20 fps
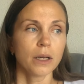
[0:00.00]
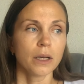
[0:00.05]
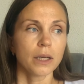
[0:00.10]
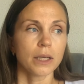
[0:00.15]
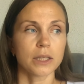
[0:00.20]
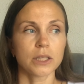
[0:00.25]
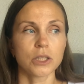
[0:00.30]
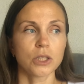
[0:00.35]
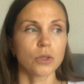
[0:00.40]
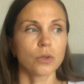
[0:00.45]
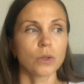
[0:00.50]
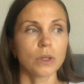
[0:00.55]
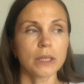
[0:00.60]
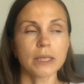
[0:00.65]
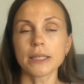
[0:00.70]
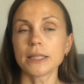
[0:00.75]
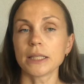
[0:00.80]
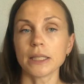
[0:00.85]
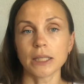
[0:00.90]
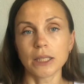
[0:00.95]
it's too
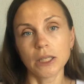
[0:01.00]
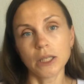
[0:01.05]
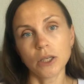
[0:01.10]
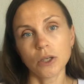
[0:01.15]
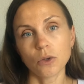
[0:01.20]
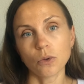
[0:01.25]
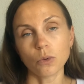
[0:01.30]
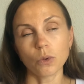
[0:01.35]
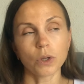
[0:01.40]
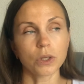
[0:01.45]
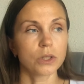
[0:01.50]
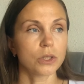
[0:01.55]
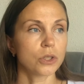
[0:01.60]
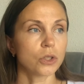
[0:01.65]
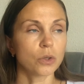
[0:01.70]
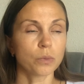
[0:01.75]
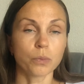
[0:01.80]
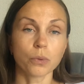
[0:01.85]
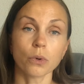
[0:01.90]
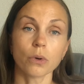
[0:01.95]
easy or it's
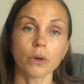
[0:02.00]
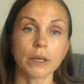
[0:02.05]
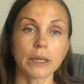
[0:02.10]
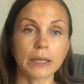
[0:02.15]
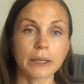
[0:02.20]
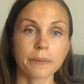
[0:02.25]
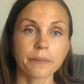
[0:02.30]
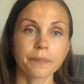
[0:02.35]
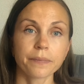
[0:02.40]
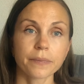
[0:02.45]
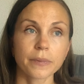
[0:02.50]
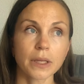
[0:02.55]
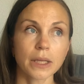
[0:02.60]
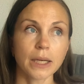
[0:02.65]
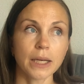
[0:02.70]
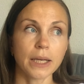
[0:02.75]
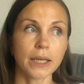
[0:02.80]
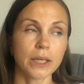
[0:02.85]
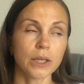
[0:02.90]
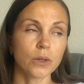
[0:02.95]
too boring,
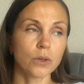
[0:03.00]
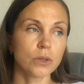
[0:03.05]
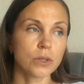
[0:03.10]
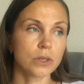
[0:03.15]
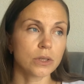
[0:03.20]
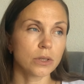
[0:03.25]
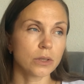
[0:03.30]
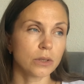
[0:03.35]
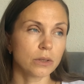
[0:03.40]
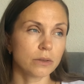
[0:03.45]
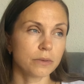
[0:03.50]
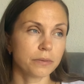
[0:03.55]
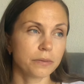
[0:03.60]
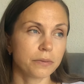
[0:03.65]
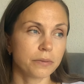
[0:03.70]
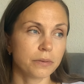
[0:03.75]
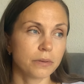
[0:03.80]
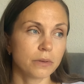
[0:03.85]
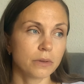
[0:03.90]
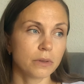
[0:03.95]
you sort of
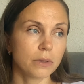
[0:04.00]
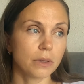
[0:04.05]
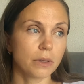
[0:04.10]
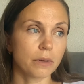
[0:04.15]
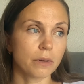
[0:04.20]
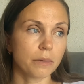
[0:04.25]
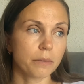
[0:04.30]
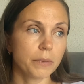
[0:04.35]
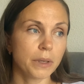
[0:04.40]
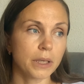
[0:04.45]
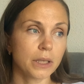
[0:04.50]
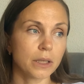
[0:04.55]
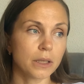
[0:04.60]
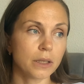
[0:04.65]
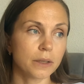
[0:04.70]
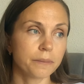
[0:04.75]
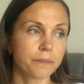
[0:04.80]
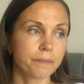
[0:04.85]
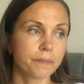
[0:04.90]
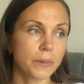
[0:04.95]
make
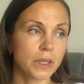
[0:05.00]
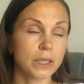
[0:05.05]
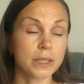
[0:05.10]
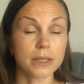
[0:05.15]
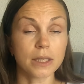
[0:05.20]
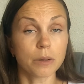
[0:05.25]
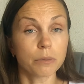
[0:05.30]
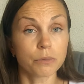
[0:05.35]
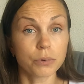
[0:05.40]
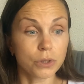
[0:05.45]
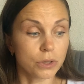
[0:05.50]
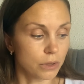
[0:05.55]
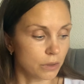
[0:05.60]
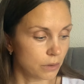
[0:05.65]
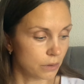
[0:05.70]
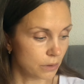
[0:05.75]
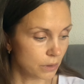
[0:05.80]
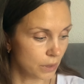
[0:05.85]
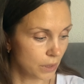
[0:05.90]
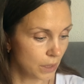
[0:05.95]
a
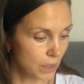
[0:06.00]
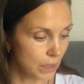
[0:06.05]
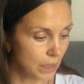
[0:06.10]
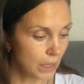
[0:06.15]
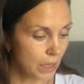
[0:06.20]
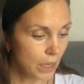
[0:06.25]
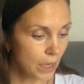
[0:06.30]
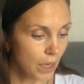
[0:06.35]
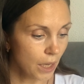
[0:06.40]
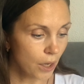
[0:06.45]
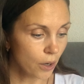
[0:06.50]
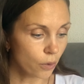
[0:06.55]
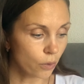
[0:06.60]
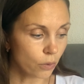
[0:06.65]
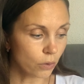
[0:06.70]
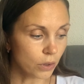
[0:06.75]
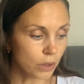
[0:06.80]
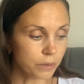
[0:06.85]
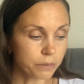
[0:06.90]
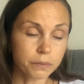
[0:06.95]
assumption,
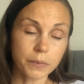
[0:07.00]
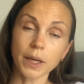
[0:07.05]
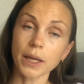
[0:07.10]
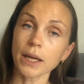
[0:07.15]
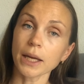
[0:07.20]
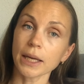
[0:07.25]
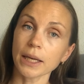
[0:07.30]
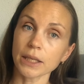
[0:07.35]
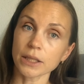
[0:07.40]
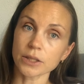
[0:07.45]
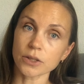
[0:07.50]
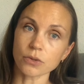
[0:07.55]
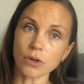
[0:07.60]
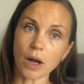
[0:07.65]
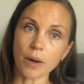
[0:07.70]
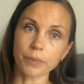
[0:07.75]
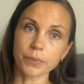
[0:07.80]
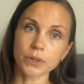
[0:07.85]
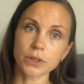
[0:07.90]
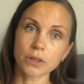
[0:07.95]
or may I
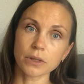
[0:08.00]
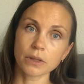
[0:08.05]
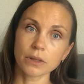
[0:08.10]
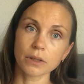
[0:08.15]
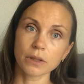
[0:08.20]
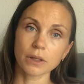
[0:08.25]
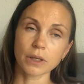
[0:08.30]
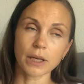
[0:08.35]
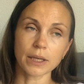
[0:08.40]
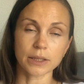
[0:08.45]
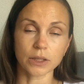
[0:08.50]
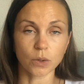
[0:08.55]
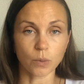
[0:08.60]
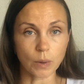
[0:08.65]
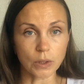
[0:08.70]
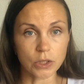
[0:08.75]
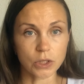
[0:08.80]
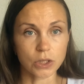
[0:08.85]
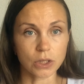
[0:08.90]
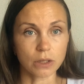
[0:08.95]
interrupt as a
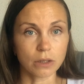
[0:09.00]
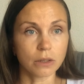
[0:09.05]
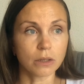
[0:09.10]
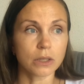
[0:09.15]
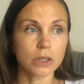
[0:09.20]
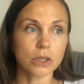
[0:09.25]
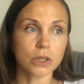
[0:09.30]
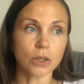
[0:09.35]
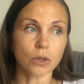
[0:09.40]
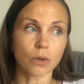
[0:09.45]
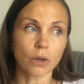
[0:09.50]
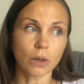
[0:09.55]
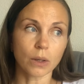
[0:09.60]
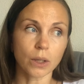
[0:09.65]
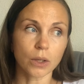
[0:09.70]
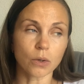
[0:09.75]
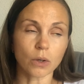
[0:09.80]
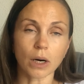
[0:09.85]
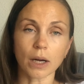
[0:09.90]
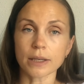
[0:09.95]
question. So
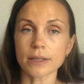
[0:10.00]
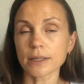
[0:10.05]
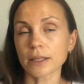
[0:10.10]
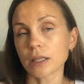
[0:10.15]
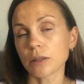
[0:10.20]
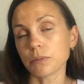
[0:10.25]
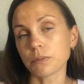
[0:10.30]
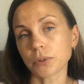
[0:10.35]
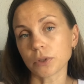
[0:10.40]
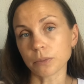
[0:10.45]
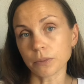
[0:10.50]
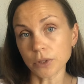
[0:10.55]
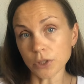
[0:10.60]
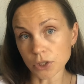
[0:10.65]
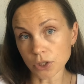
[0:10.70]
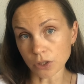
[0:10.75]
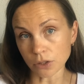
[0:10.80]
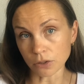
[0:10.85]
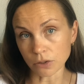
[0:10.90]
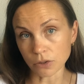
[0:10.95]
you're asking
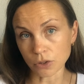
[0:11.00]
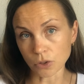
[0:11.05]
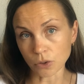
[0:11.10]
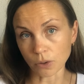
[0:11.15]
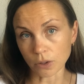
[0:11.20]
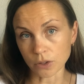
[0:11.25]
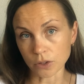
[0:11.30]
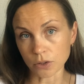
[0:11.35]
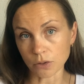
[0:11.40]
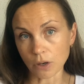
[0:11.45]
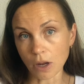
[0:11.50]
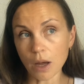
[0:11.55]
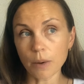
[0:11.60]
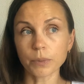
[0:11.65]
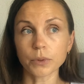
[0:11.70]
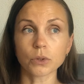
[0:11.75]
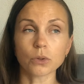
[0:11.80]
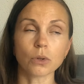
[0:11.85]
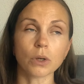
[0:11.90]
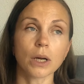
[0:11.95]
permission to
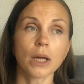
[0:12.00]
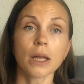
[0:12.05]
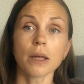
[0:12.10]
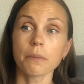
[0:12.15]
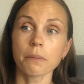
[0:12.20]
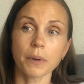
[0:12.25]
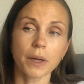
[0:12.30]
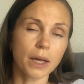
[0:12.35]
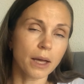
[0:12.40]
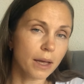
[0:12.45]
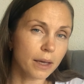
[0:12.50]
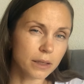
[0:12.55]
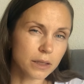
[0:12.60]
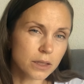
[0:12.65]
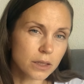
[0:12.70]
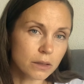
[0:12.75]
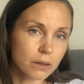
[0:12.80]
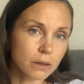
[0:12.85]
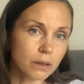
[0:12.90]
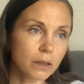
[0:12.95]
interrupt, or may I
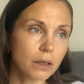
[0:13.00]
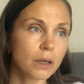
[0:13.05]
enter?